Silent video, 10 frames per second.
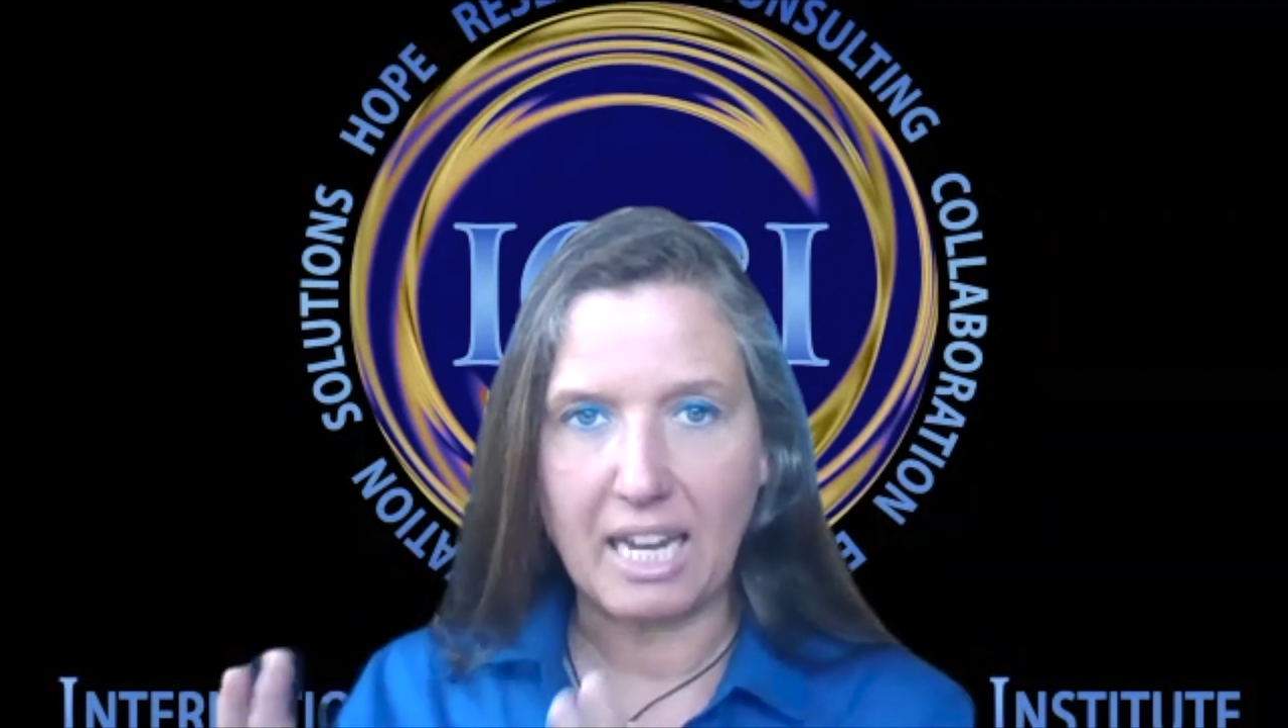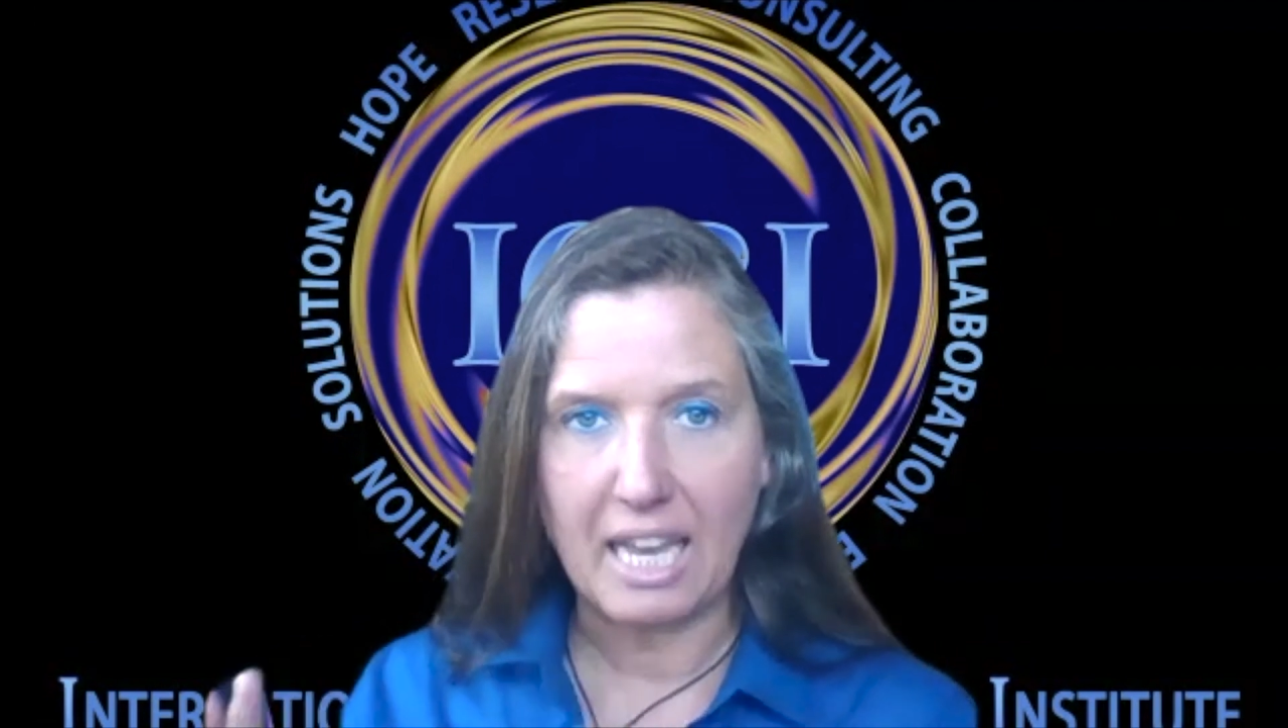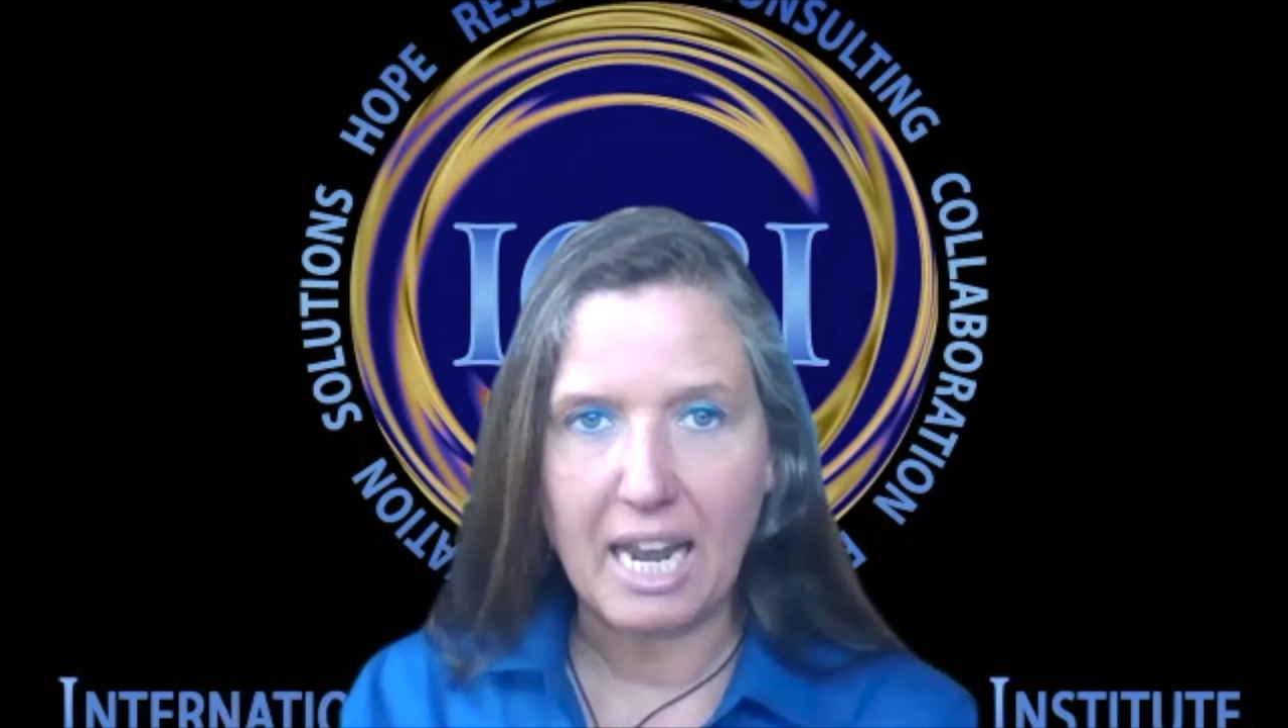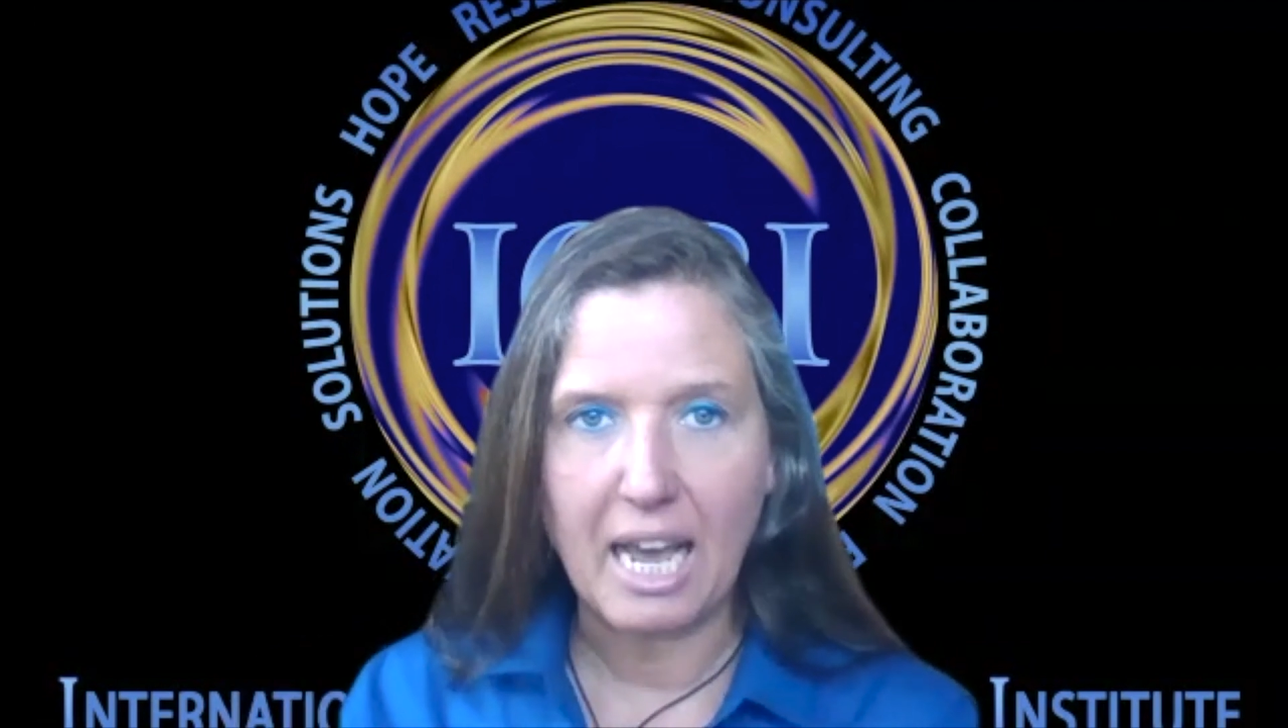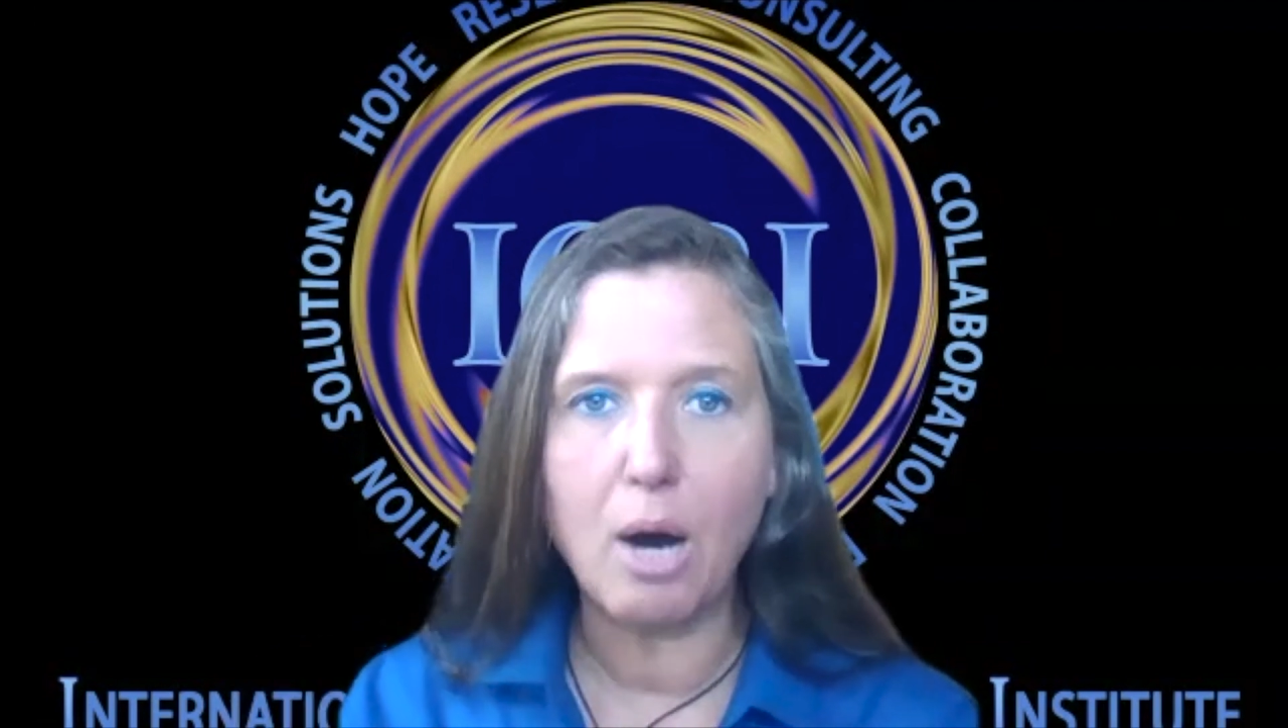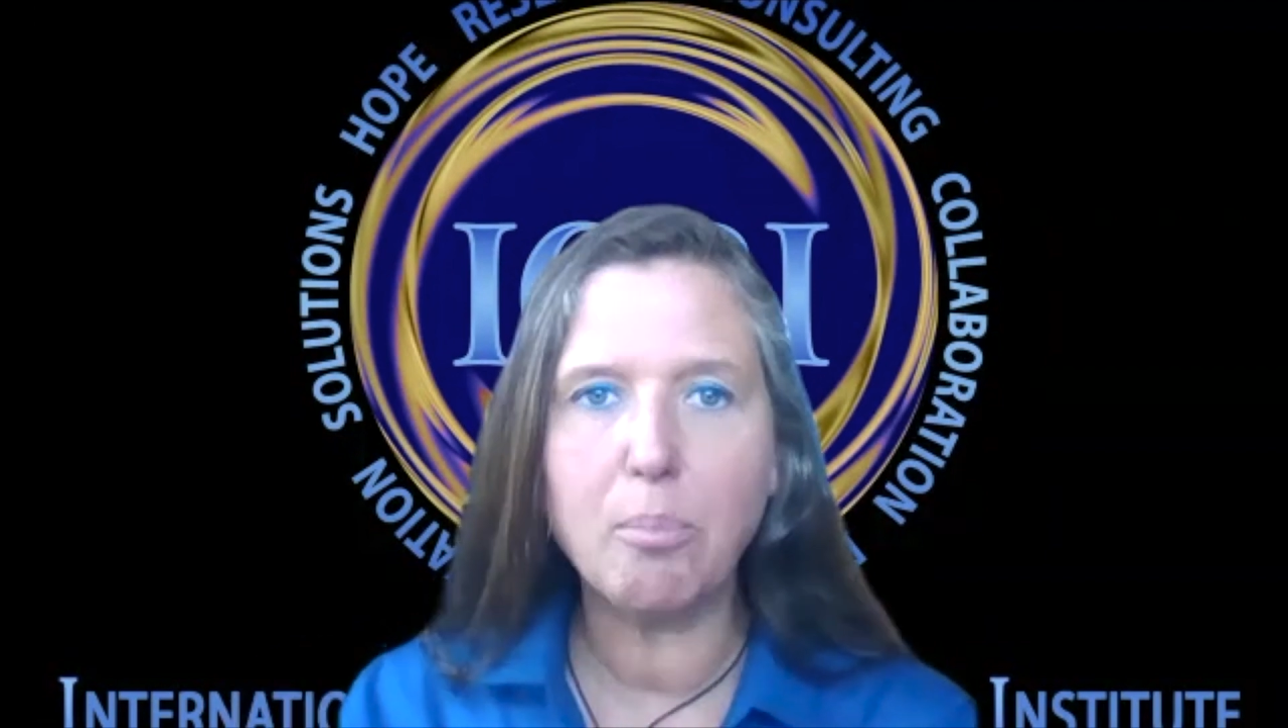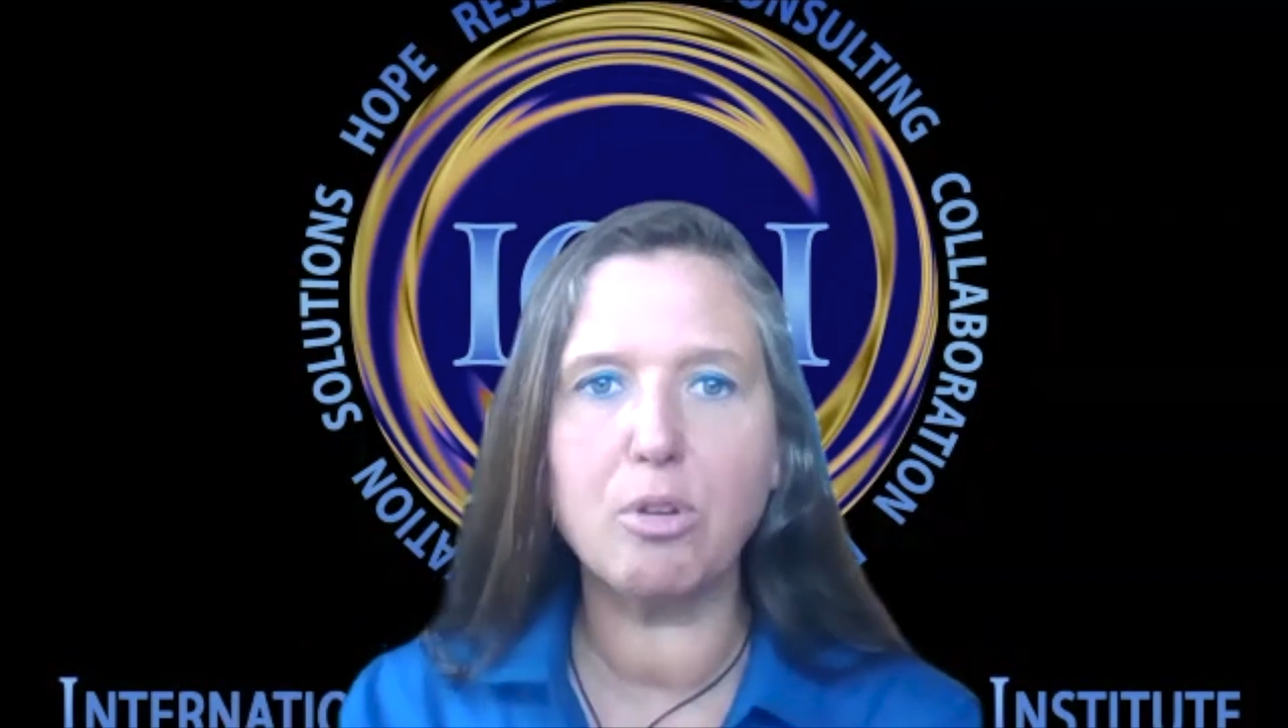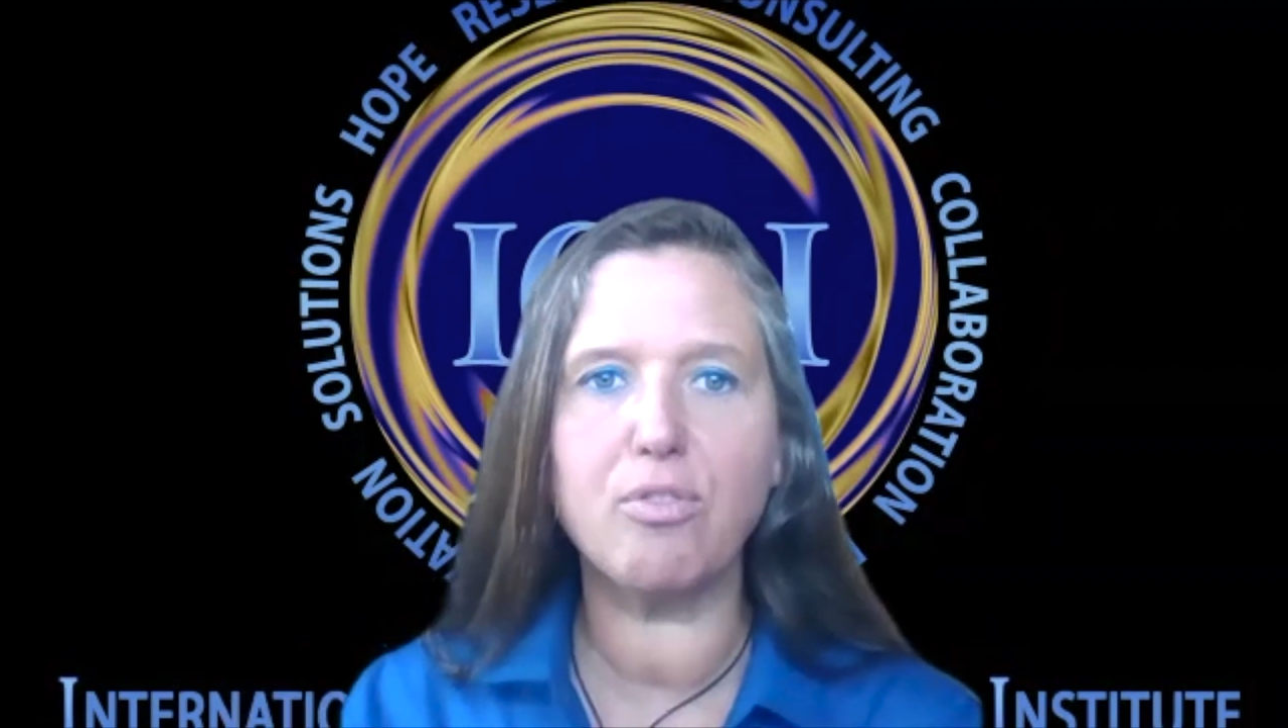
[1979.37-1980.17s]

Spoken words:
can help you